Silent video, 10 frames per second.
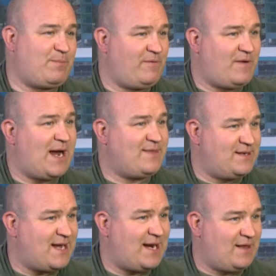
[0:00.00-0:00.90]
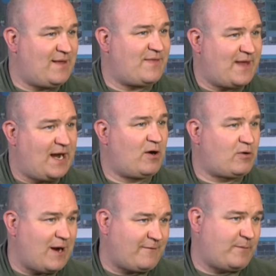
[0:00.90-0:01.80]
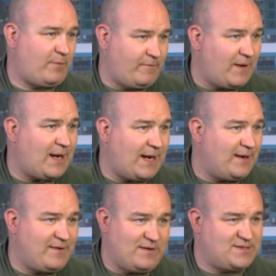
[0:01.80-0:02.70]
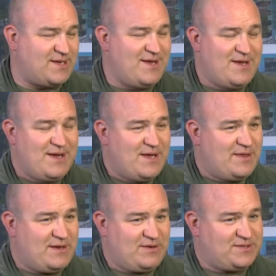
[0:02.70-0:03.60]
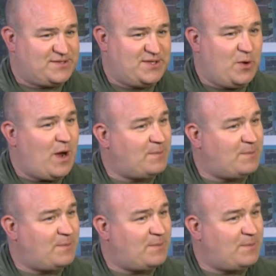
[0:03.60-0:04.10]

provide the data that the aircraft can provide. There's there's no